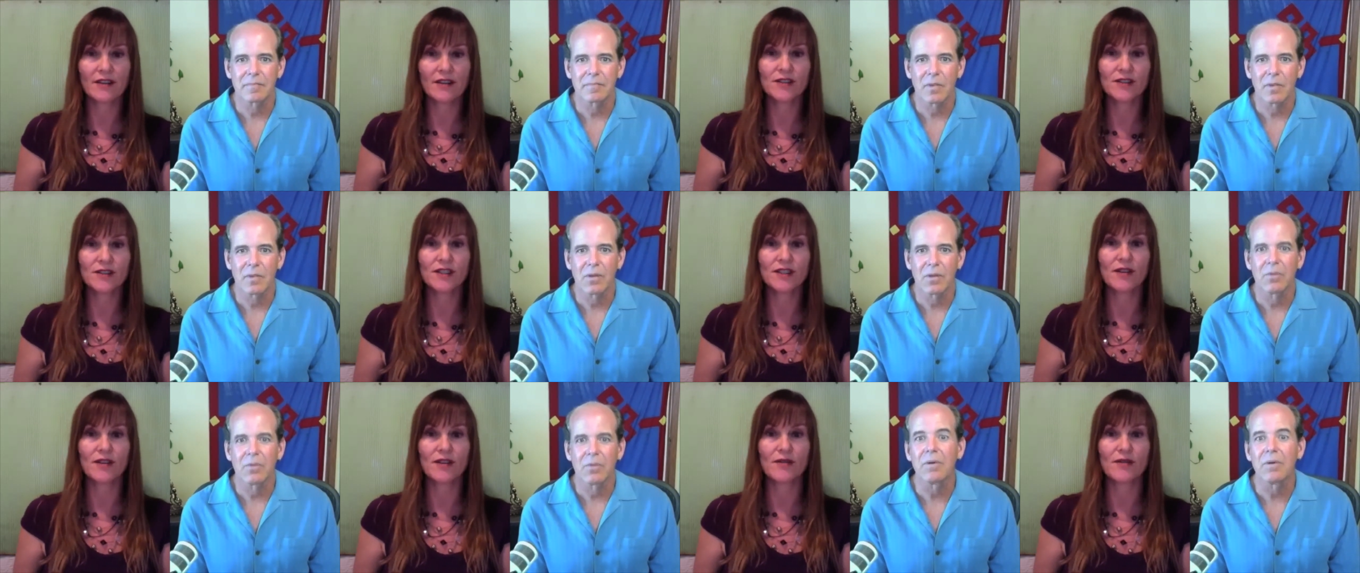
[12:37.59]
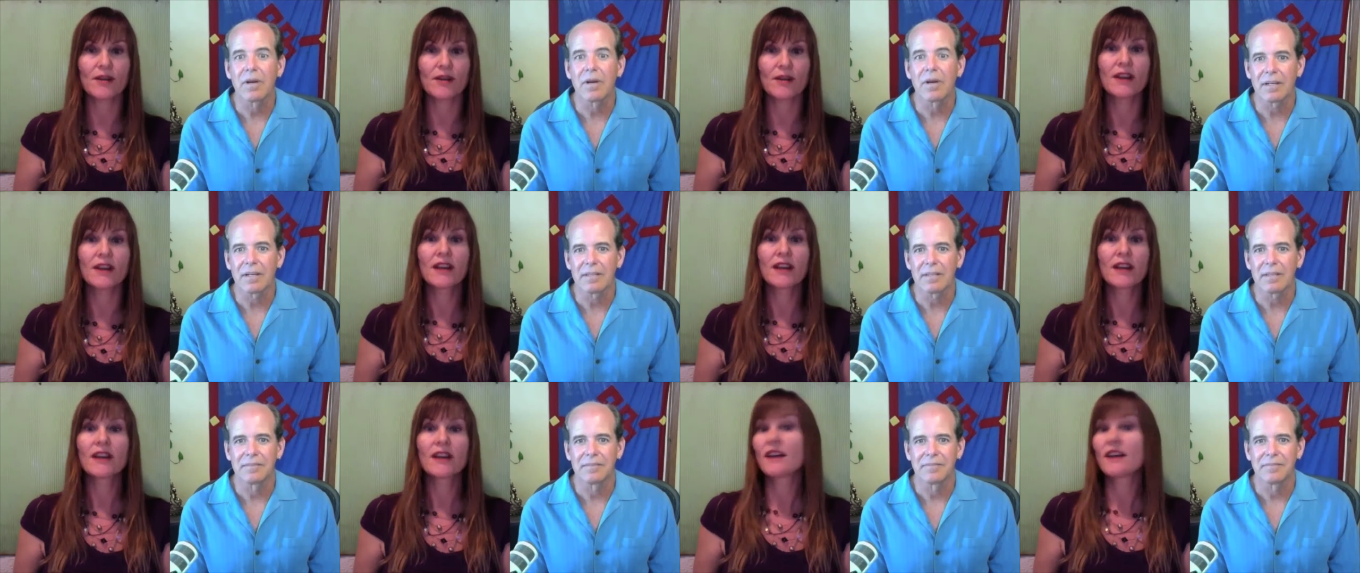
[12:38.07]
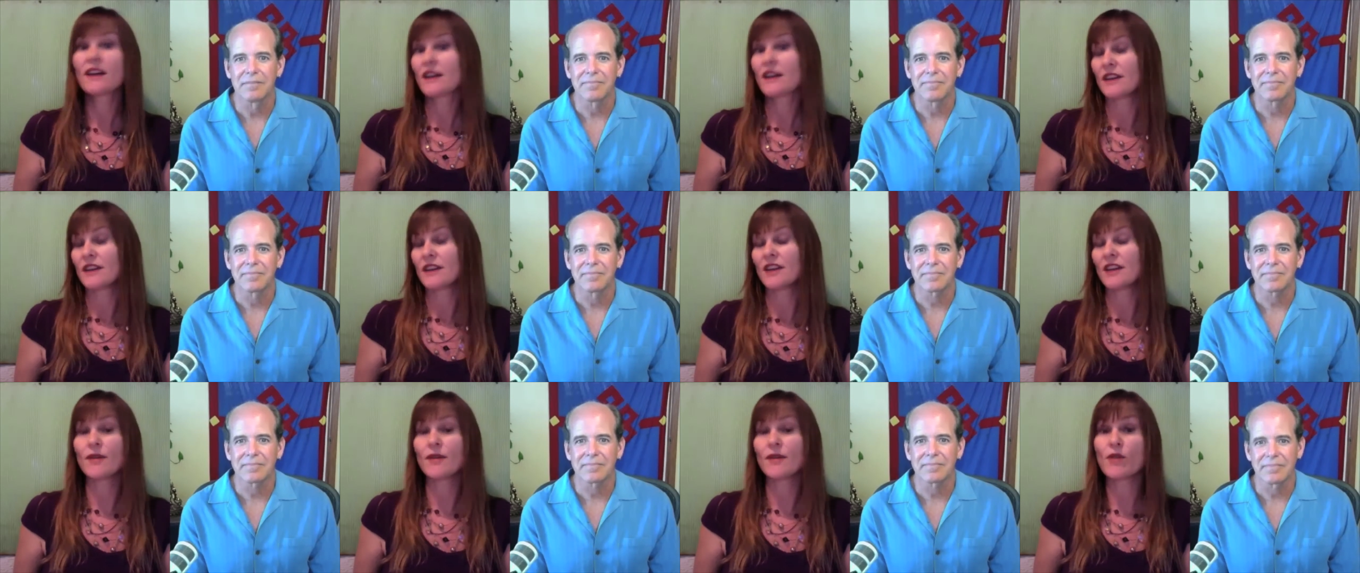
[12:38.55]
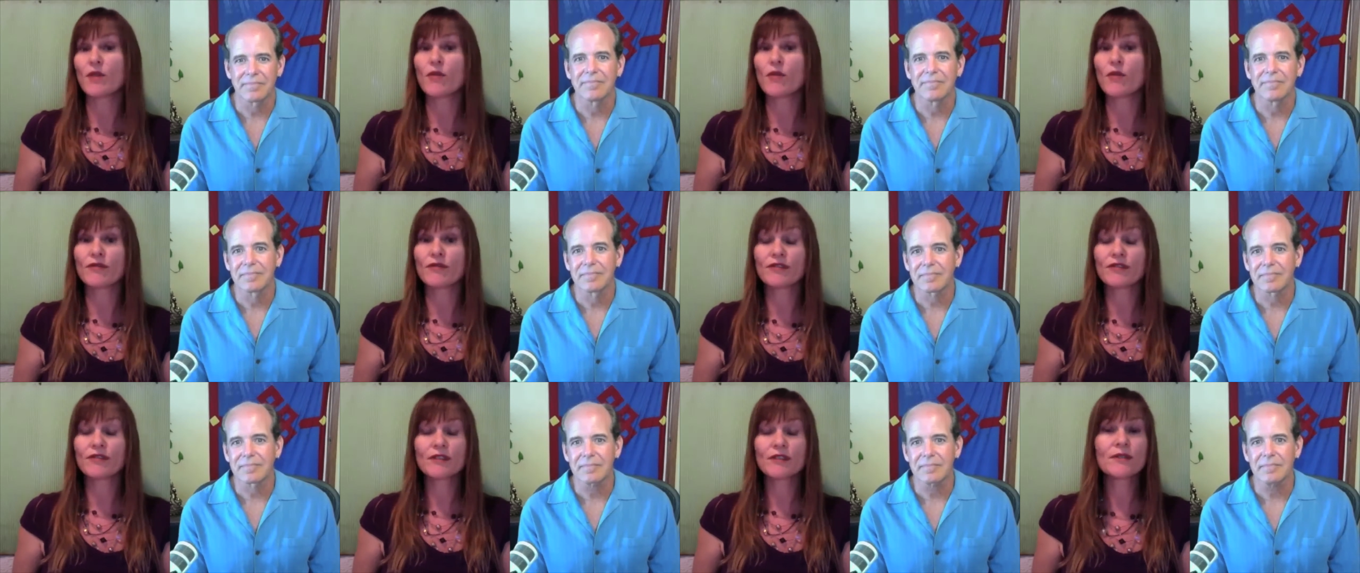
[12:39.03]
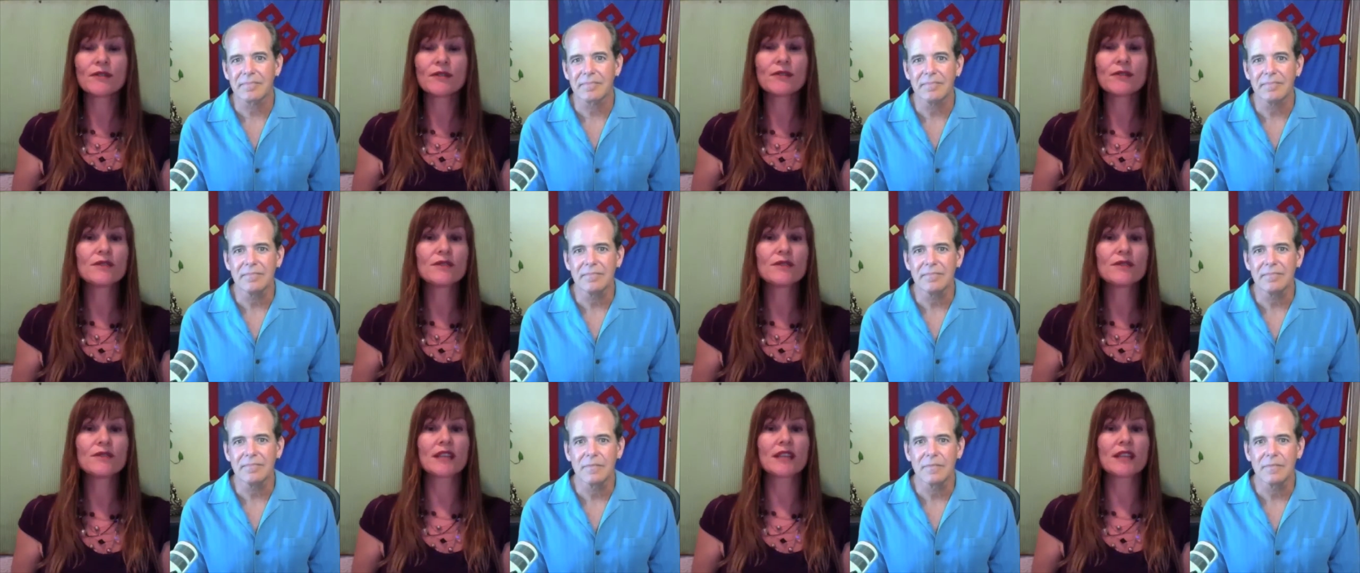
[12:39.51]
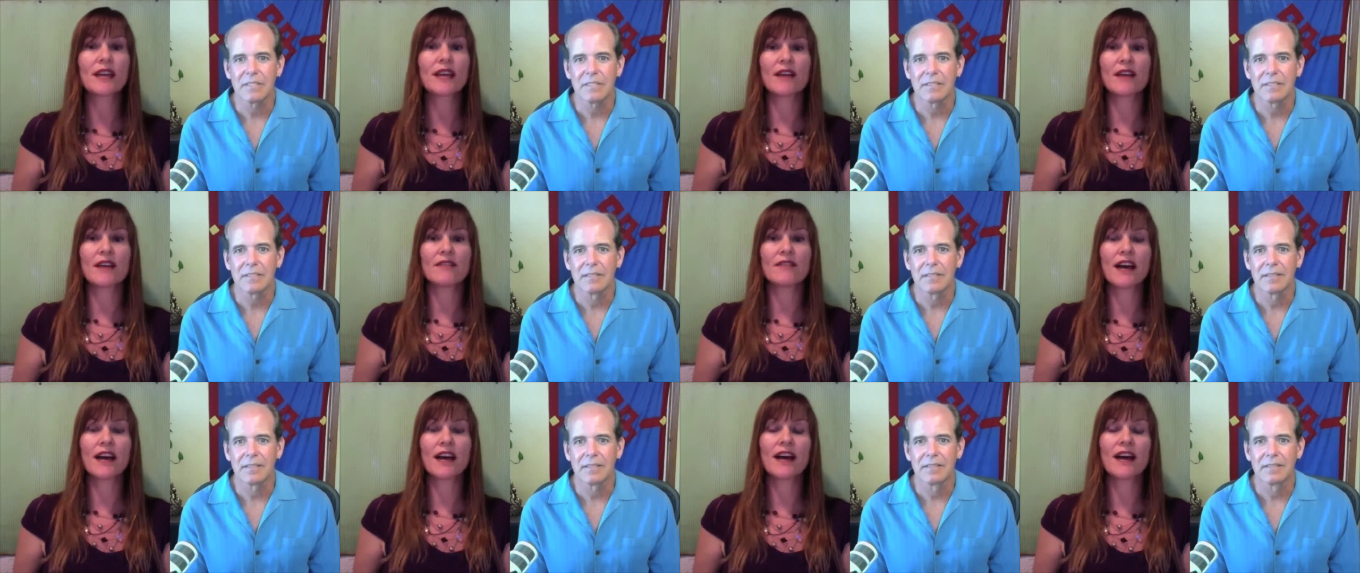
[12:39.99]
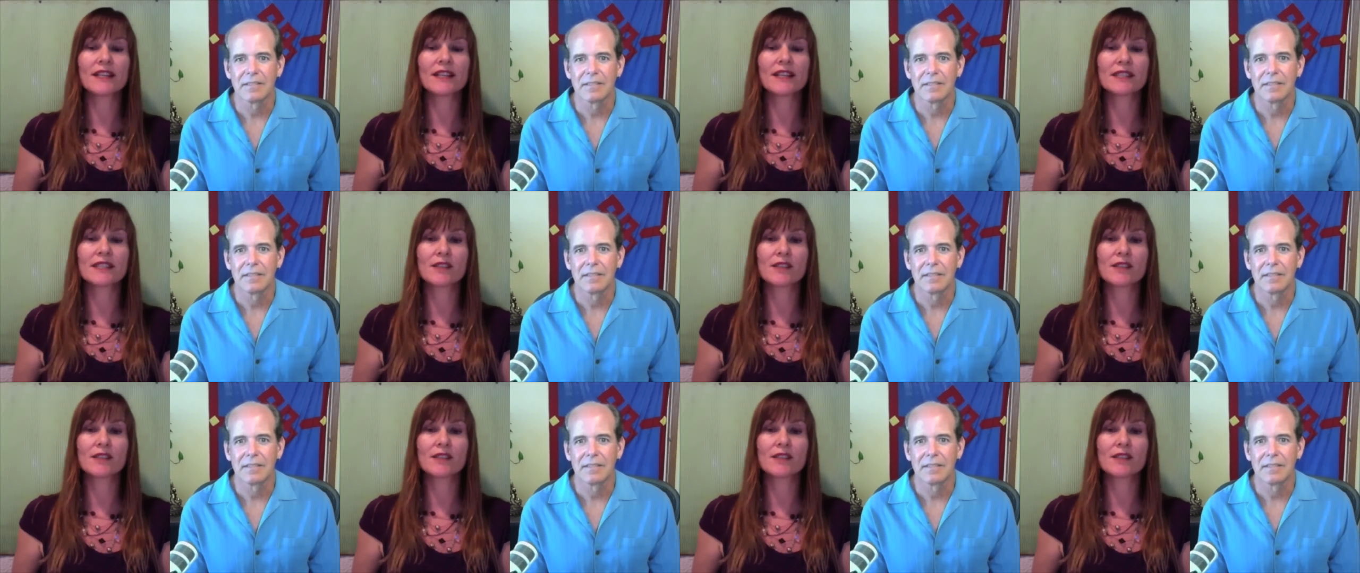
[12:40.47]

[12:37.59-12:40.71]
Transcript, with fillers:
Speaker 1: So, you know, at Whole Foods, they have that.